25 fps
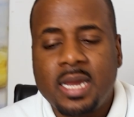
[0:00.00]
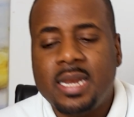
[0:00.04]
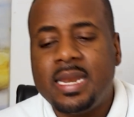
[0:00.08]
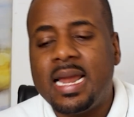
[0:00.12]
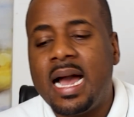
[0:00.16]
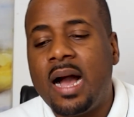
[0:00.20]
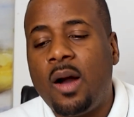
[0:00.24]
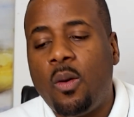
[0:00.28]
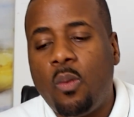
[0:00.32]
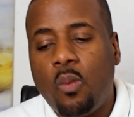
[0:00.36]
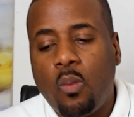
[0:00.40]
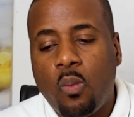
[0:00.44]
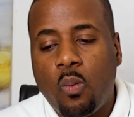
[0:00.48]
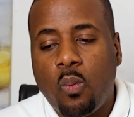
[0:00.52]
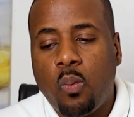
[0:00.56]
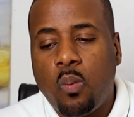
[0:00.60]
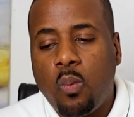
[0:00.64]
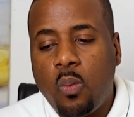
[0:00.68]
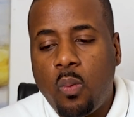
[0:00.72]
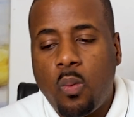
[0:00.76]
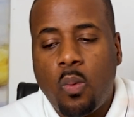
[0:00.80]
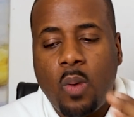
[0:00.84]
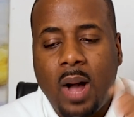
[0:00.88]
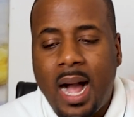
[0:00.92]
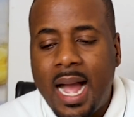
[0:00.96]
Now,
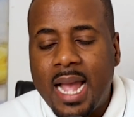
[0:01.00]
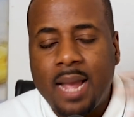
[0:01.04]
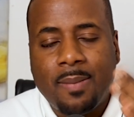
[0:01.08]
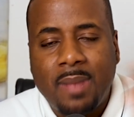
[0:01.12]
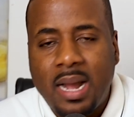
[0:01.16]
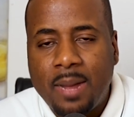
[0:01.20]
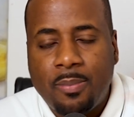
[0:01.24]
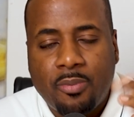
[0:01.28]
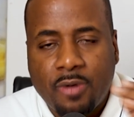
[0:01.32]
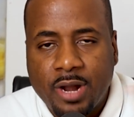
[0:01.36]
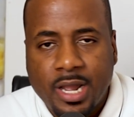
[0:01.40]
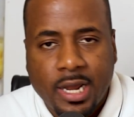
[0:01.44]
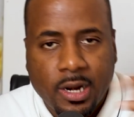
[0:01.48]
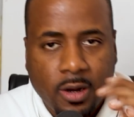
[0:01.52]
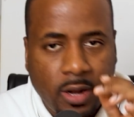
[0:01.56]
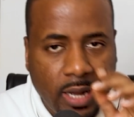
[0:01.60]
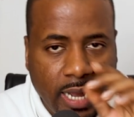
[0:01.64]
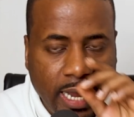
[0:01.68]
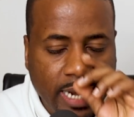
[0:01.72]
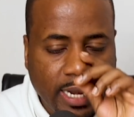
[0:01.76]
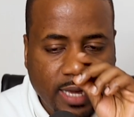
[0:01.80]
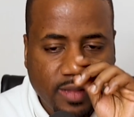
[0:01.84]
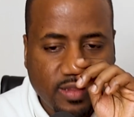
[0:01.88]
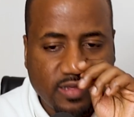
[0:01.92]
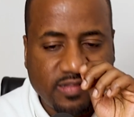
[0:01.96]
why am I bringing
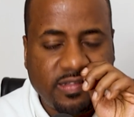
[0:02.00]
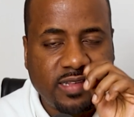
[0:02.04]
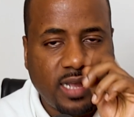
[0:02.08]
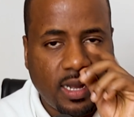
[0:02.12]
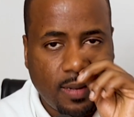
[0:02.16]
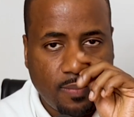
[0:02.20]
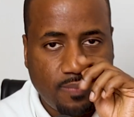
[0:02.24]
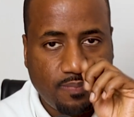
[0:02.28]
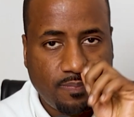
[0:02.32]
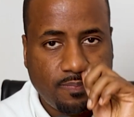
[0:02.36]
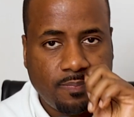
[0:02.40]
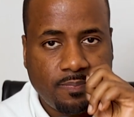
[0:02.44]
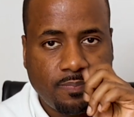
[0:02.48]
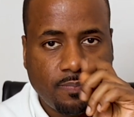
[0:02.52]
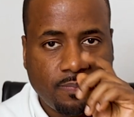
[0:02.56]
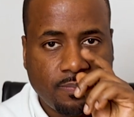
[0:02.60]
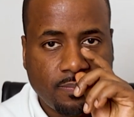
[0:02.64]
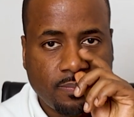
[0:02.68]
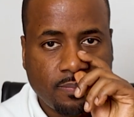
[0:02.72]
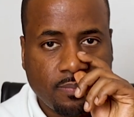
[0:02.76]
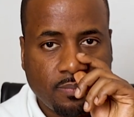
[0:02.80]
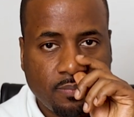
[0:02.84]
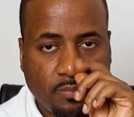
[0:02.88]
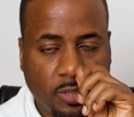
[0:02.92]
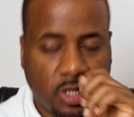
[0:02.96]
any of this up?
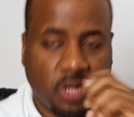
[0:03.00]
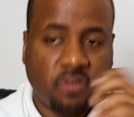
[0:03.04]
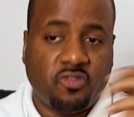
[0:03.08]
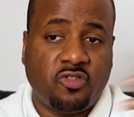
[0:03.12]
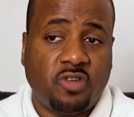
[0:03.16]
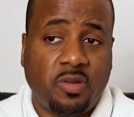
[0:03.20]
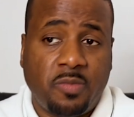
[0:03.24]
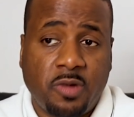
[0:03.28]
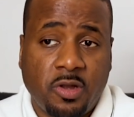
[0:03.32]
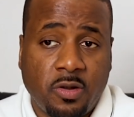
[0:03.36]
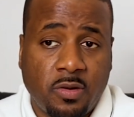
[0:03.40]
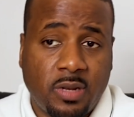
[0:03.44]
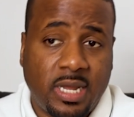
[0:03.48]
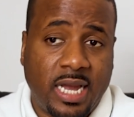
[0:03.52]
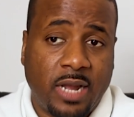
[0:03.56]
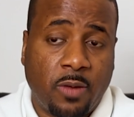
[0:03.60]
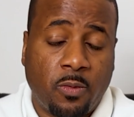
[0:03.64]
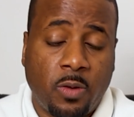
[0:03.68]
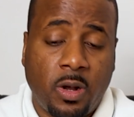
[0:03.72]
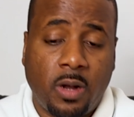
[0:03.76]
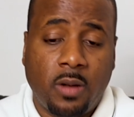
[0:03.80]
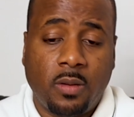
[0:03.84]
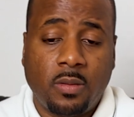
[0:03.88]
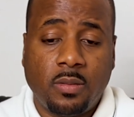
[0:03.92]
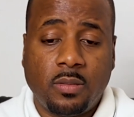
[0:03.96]
Because some of you are like,
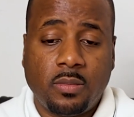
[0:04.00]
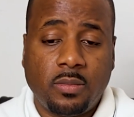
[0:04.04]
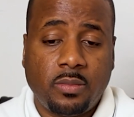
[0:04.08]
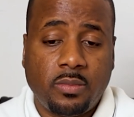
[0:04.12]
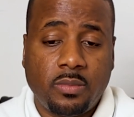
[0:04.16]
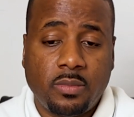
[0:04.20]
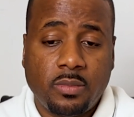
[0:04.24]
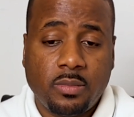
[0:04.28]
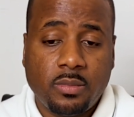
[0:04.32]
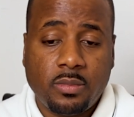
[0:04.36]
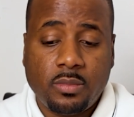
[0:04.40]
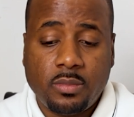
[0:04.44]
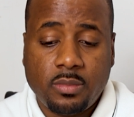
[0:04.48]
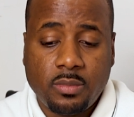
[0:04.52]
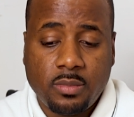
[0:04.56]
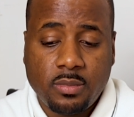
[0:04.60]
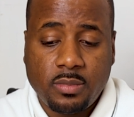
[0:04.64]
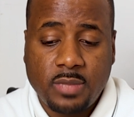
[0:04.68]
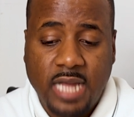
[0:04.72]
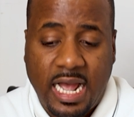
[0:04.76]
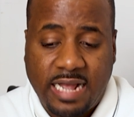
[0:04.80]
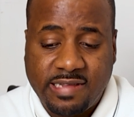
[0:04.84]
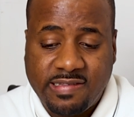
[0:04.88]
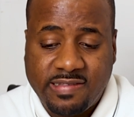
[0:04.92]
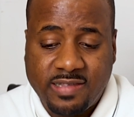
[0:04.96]
well,
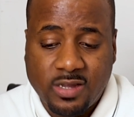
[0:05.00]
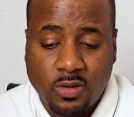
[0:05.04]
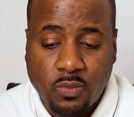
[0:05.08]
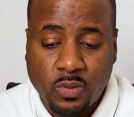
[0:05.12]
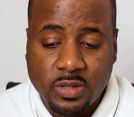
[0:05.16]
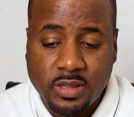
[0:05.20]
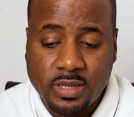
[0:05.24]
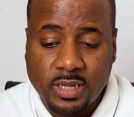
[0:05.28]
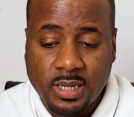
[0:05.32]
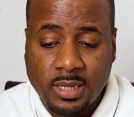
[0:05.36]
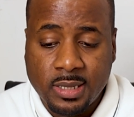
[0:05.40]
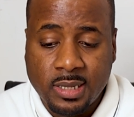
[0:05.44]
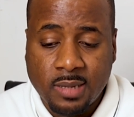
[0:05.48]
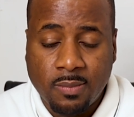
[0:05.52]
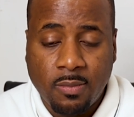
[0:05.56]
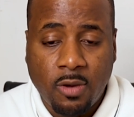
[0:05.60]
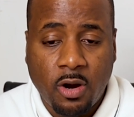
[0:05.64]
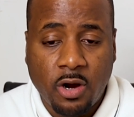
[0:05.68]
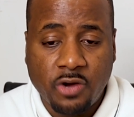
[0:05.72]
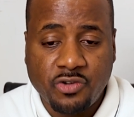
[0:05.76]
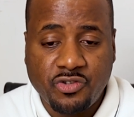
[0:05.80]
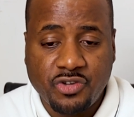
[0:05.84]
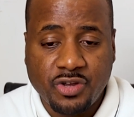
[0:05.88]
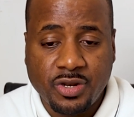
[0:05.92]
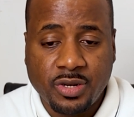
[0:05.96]
that's still within the
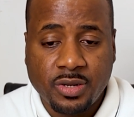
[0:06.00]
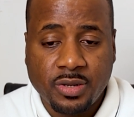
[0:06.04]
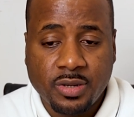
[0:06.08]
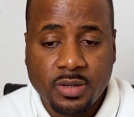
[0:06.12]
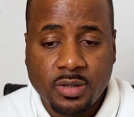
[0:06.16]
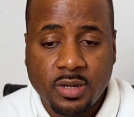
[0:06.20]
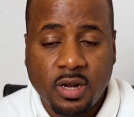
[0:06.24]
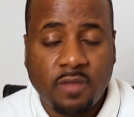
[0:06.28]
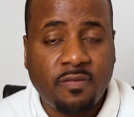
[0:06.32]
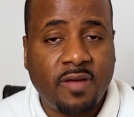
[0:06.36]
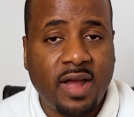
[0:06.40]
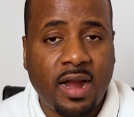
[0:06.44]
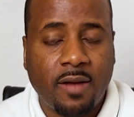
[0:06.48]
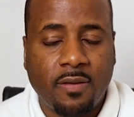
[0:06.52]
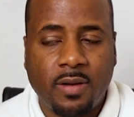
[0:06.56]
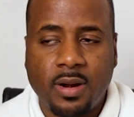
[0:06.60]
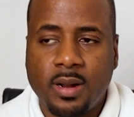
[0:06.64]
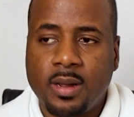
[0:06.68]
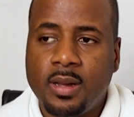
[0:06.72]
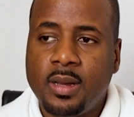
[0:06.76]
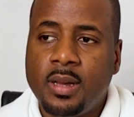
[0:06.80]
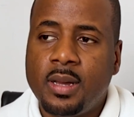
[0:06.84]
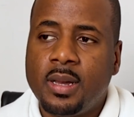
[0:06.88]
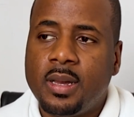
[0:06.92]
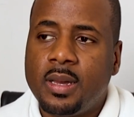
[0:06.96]
margin of error.
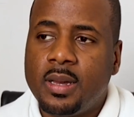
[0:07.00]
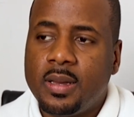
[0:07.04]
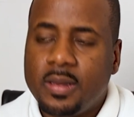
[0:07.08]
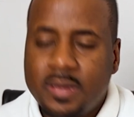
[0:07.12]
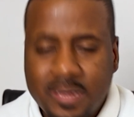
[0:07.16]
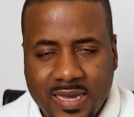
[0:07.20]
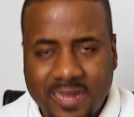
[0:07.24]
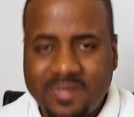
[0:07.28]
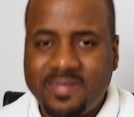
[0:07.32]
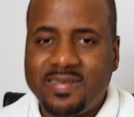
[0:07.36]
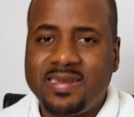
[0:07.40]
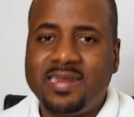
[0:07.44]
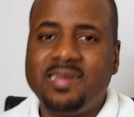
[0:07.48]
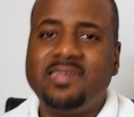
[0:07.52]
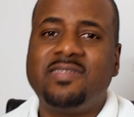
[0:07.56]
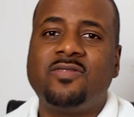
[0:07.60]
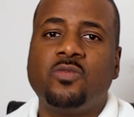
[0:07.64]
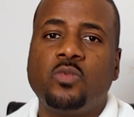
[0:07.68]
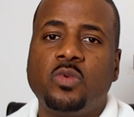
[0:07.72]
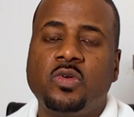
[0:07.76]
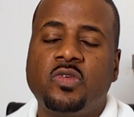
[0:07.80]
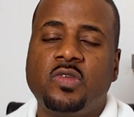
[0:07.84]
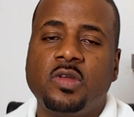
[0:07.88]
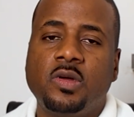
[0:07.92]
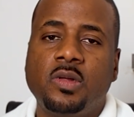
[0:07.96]
Yes, it is
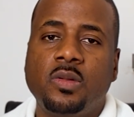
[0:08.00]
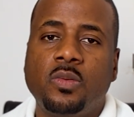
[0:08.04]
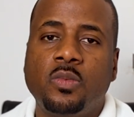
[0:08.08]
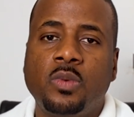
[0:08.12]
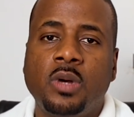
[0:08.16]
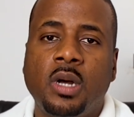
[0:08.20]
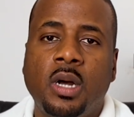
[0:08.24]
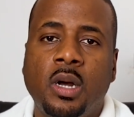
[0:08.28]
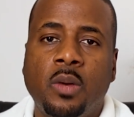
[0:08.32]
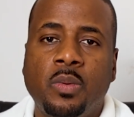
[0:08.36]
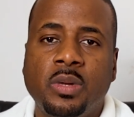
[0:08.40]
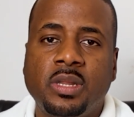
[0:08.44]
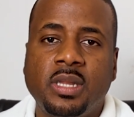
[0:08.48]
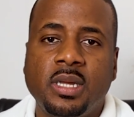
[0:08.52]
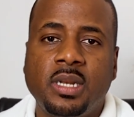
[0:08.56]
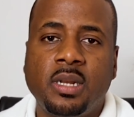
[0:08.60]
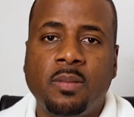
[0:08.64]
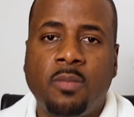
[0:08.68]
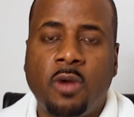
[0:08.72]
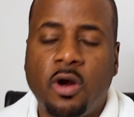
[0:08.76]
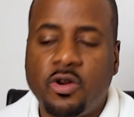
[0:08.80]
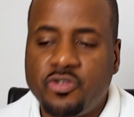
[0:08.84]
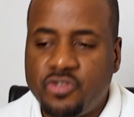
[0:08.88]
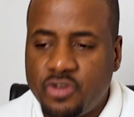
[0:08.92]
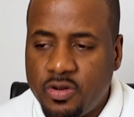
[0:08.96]
still within the
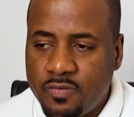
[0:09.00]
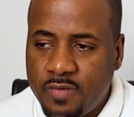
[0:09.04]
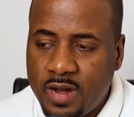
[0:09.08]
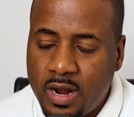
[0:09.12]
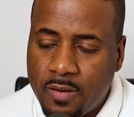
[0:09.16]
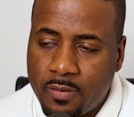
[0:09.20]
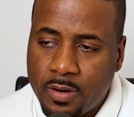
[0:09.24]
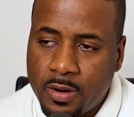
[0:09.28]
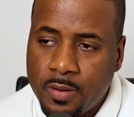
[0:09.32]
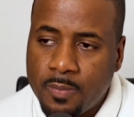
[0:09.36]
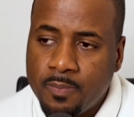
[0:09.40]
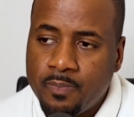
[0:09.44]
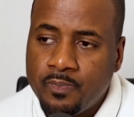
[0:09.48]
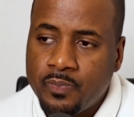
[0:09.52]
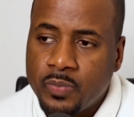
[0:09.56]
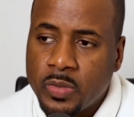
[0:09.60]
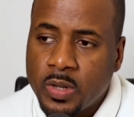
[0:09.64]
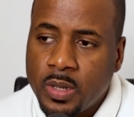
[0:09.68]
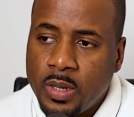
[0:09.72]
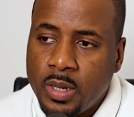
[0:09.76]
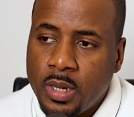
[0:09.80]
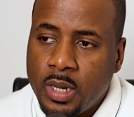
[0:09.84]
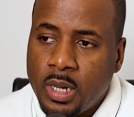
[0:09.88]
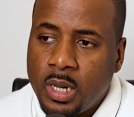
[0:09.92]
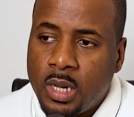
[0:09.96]
margin of error.
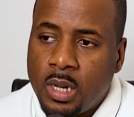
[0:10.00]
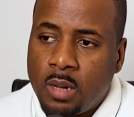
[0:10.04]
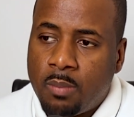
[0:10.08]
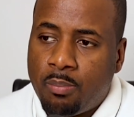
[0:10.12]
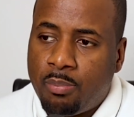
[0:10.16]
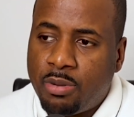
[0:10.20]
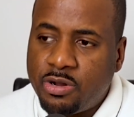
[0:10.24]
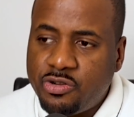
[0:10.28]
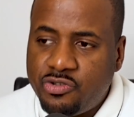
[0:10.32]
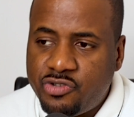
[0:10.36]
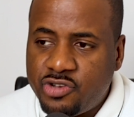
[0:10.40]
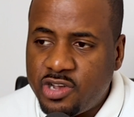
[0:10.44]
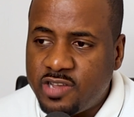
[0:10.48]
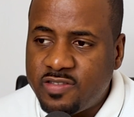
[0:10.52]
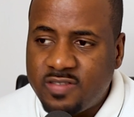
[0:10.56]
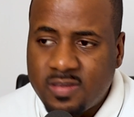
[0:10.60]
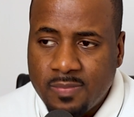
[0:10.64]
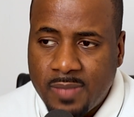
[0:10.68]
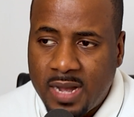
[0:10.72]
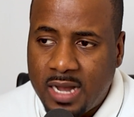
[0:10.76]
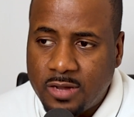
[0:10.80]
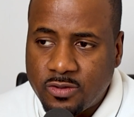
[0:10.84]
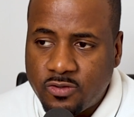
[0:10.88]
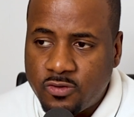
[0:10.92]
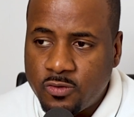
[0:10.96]
But just
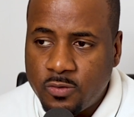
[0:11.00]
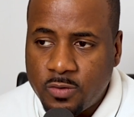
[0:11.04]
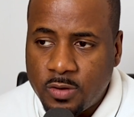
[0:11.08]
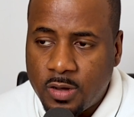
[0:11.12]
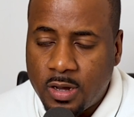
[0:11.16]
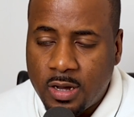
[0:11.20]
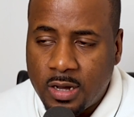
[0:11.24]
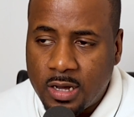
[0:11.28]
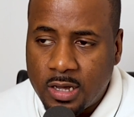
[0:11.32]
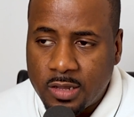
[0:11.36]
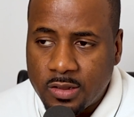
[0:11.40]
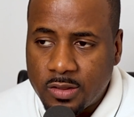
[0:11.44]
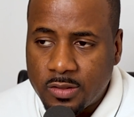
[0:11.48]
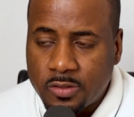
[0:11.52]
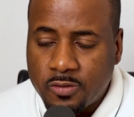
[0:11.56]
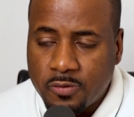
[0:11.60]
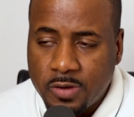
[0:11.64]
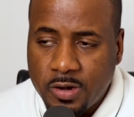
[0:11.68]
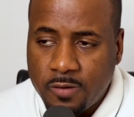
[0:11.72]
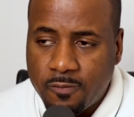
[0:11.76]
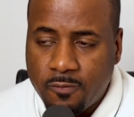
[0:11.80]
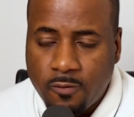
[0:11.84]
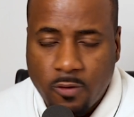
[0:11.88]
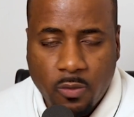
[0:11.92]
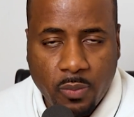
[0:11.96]
about 3
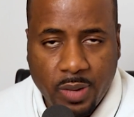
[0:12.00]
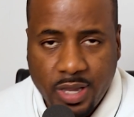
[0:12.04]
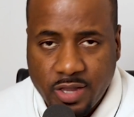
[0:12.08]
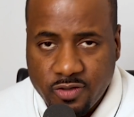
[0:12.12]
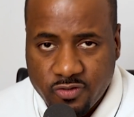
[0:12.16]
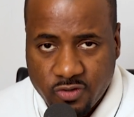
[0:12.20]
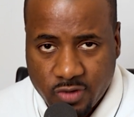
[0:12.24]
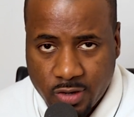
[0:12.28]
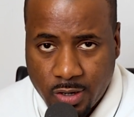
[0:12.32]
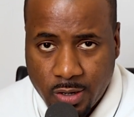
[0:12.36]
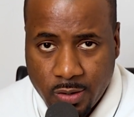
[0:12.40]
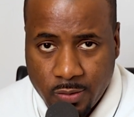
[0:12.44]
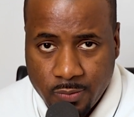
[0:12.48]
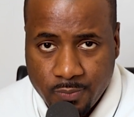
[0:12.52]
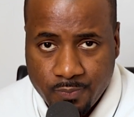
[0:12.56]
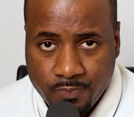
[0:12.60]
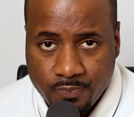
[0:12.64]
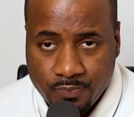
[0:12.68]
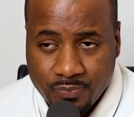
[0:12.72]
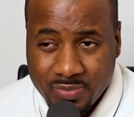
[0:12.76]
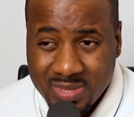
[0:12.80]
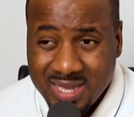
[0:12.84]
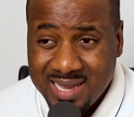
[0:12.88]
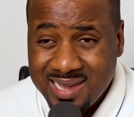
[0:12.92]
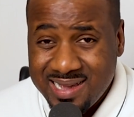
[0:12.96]
to 4 weeks ago,
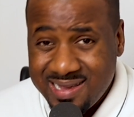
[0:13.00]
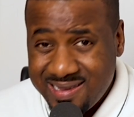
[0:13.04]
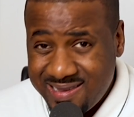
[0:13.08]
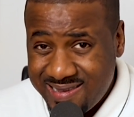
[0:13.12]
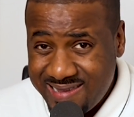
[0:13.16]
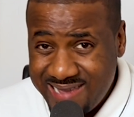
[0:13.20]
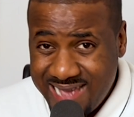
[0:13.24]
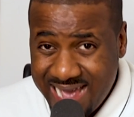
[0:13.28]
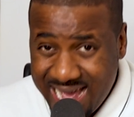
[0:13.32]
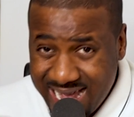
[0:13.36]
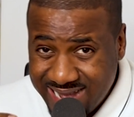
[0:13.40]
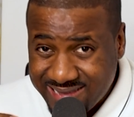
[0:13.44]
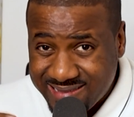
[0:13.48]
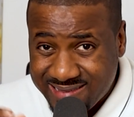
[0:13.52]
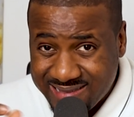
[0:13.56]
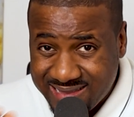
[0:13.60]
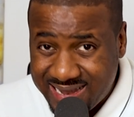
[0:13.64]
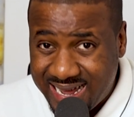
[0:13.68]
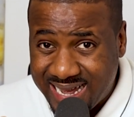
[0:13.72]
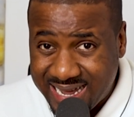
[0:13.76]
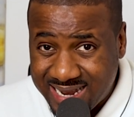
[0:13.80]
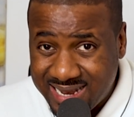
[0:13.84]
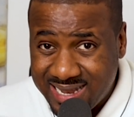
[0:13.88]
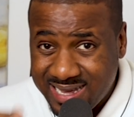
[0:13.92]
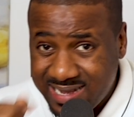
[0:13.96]
she had
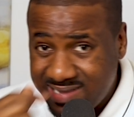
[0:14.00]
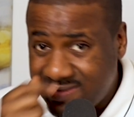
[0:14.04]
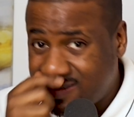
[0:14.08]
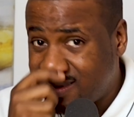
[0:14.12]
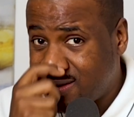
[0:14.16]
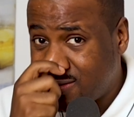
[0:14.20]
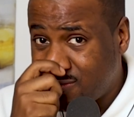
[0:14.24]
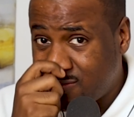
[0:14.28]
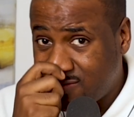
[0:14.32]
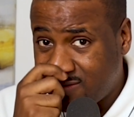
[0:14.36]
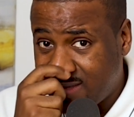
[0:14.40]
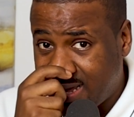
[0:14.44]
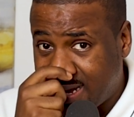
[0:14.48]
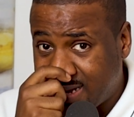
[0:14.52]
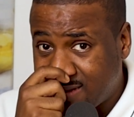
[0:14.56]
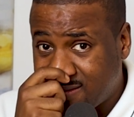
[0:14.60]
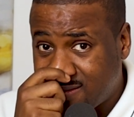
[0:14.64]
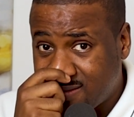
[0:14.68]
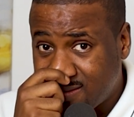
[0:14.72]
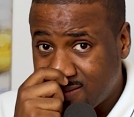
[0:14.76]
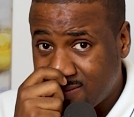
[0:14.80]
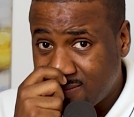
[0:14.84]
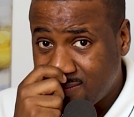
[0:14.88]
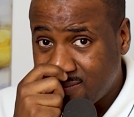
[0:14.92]
slight leads in those states,